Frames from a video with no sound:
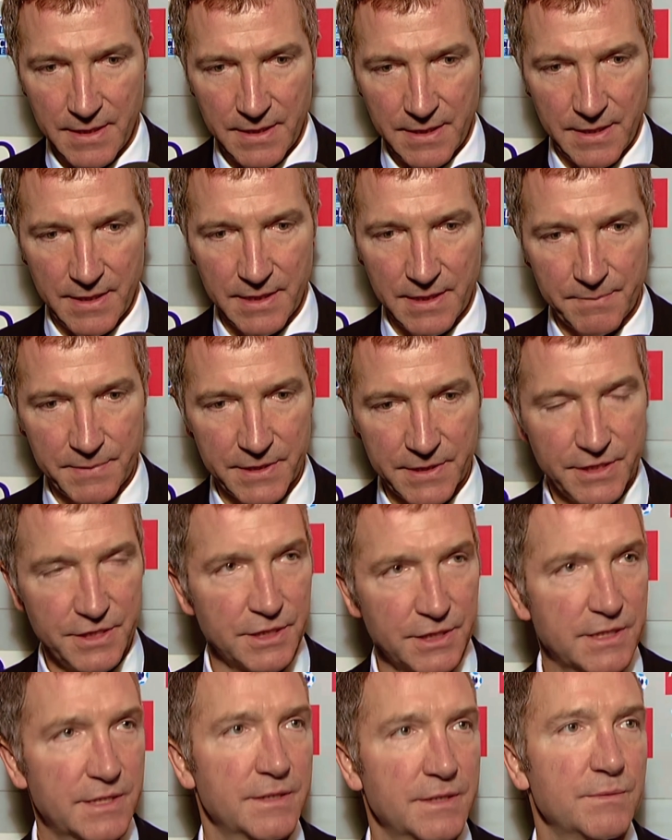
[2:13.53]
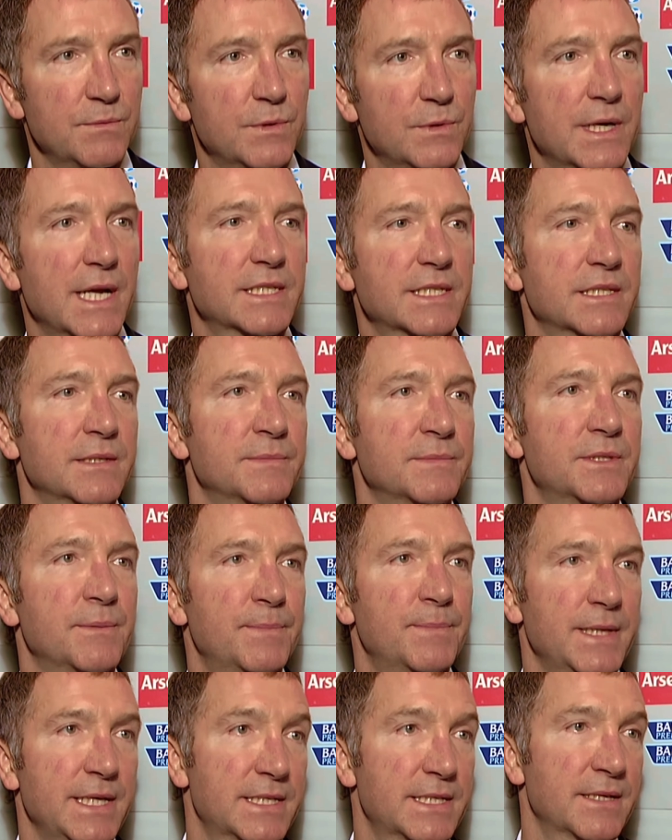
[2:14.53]
in the positions we're asking him to
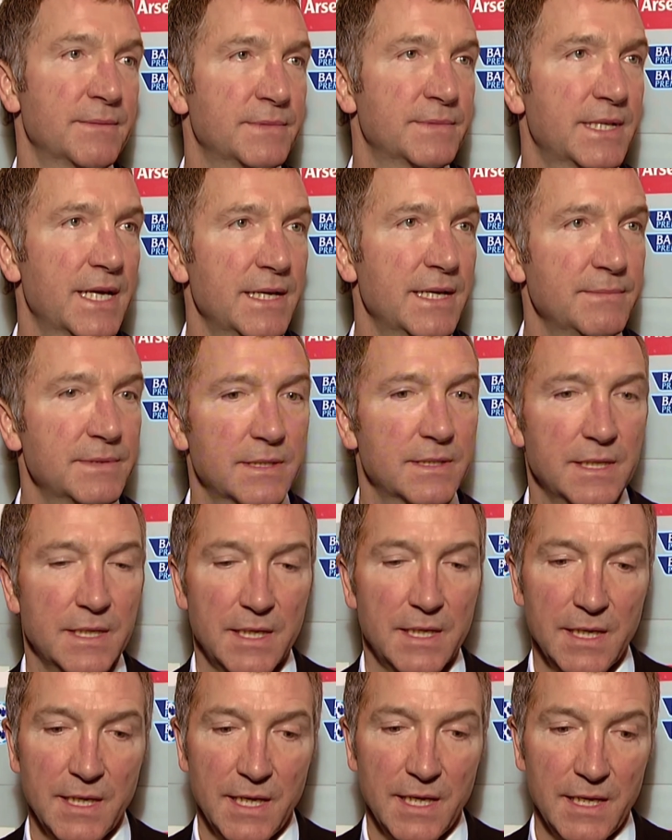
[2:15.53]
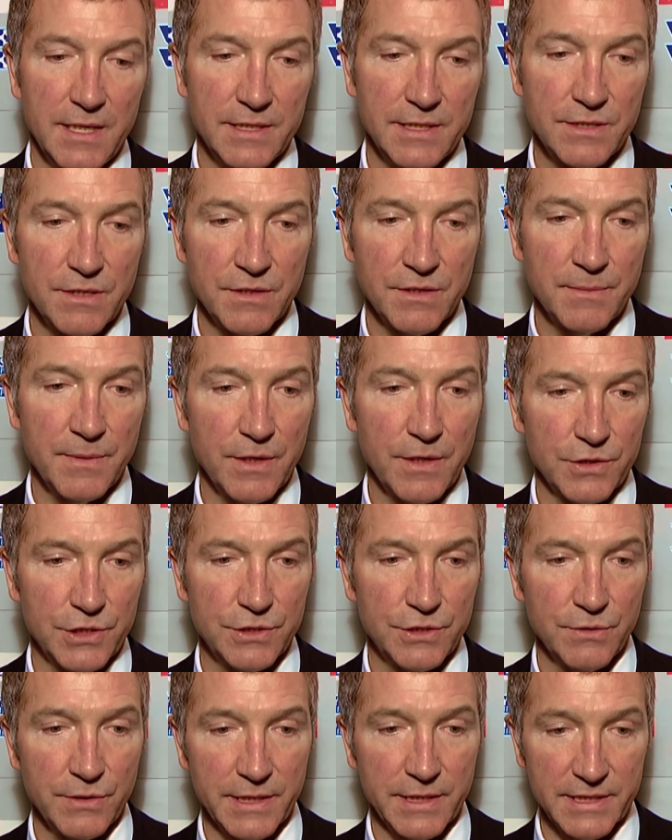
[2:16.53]
play sometimes, and he's gone about
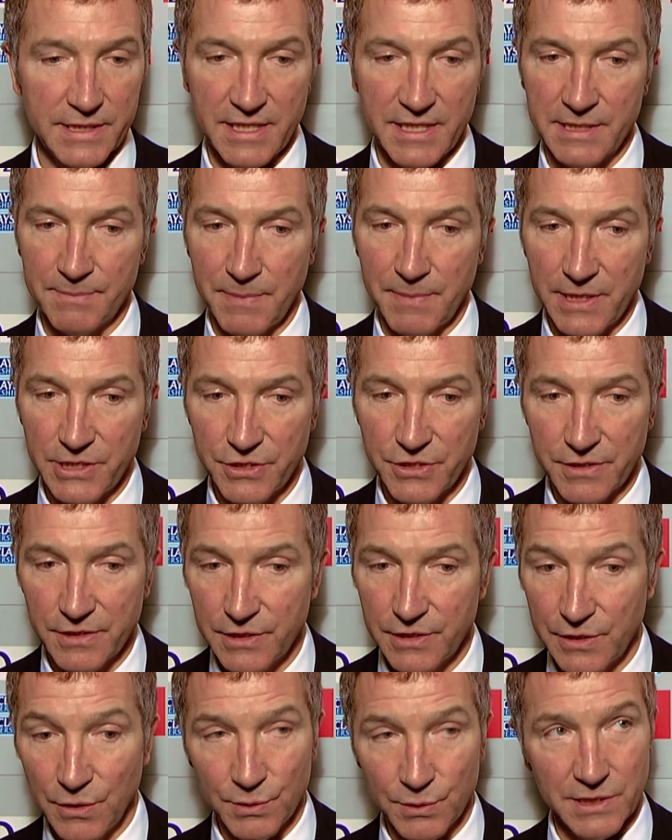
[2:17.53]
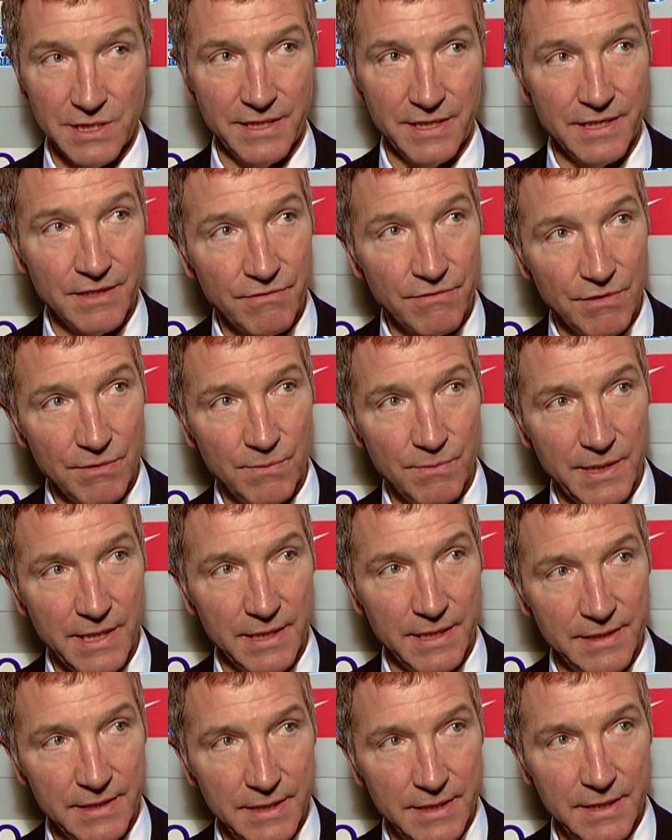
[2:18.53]
showing his displeasure in totally the wrong
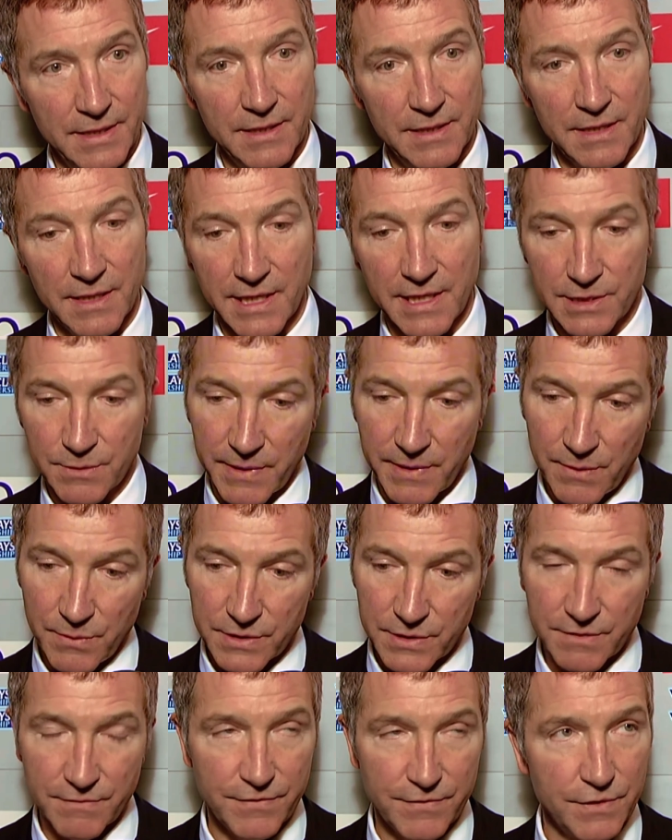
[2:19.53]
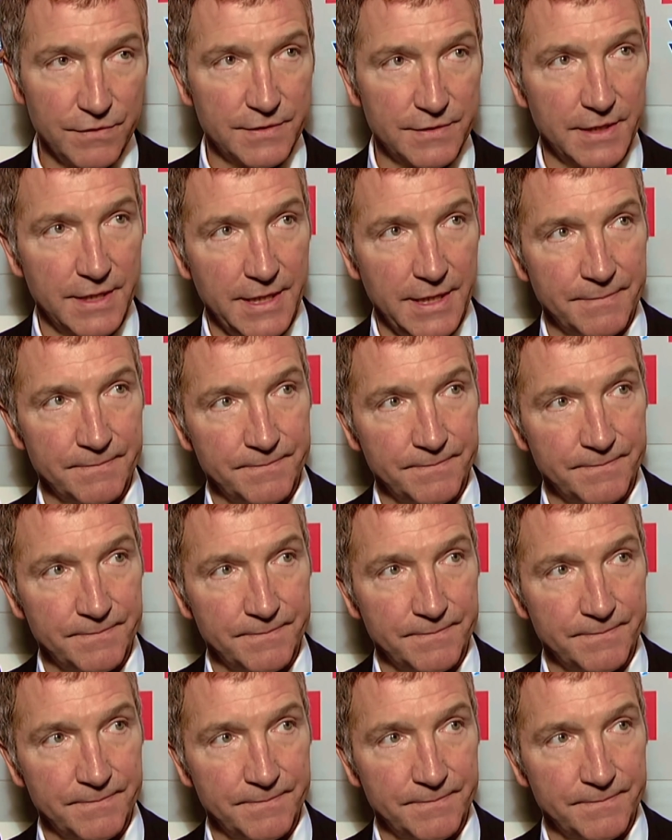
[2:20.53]
way, and that's why he wasn't involved today.